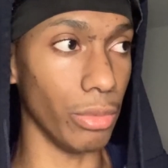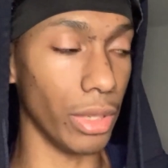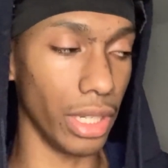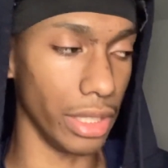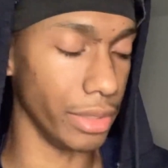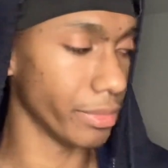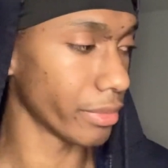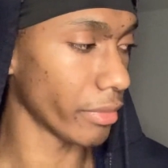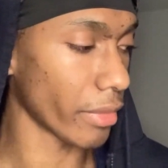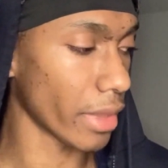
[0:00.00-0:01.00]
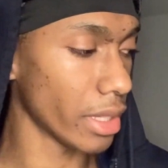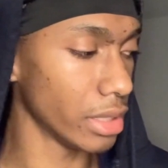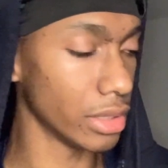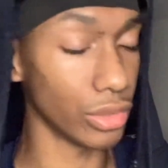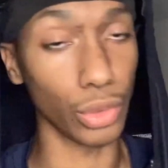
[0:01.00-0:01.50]
way
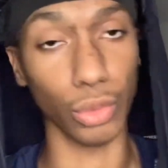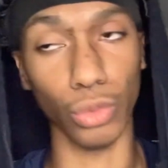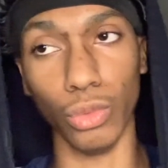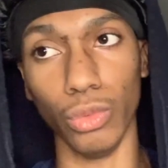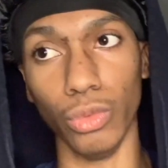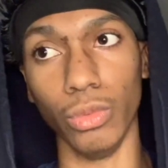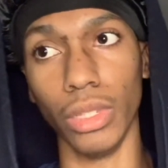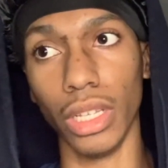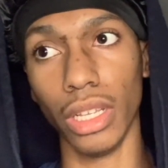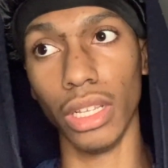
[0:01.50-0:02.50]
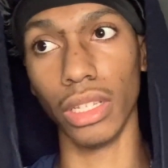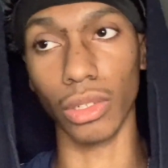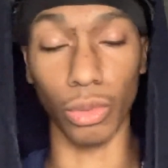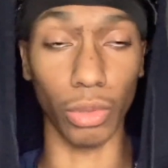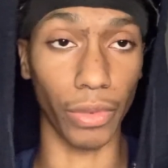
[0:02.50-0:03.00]
to
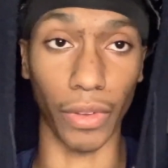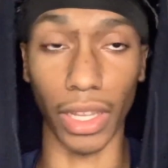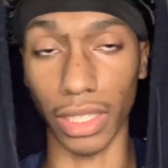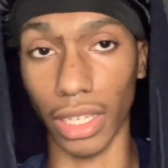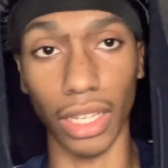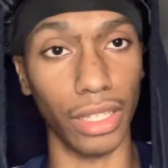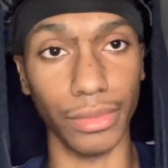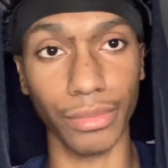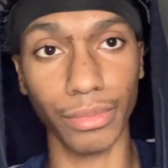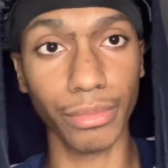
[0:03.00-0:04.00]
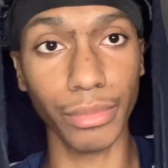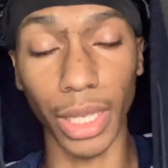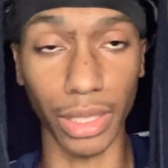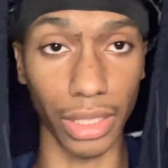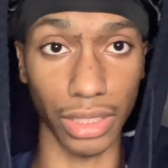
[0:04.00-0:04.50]
glorify God
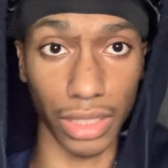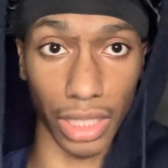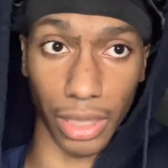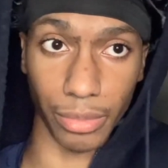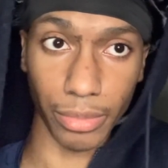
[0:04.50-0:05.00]
at the end of the day